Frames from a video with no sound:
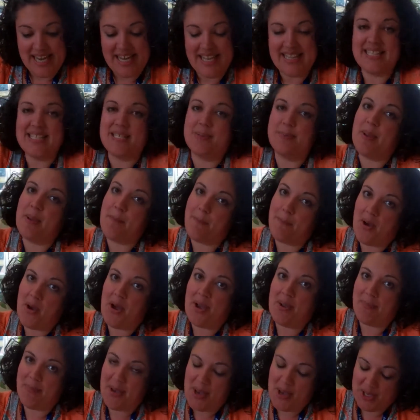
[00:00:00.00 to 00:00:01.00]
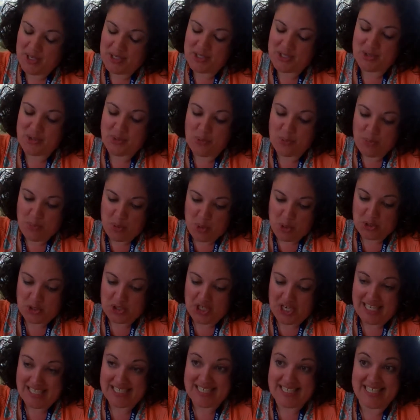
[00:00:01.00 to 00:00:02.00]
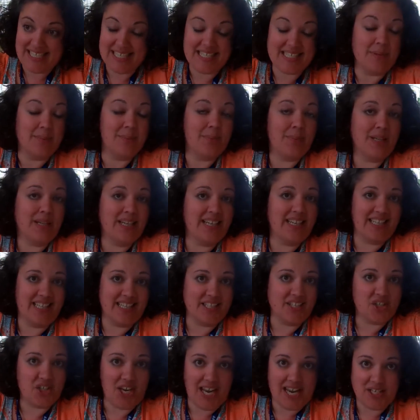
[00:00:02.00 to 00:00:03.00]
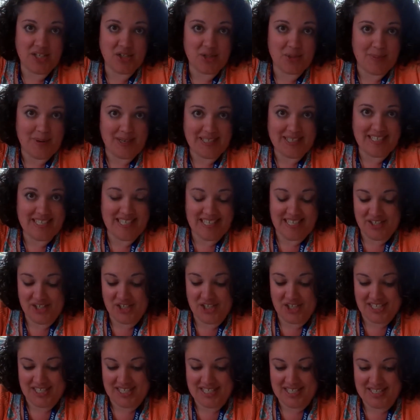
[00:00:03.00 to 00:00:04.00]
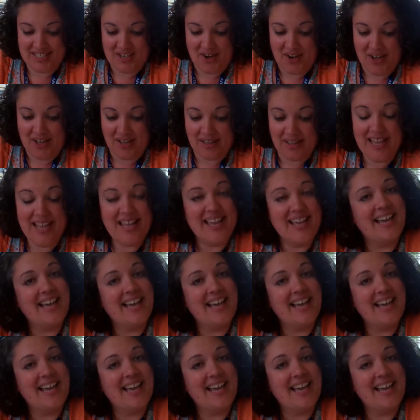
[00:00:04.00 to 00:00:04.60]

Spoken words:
this has been my personal project and it's completely changed my teaching style,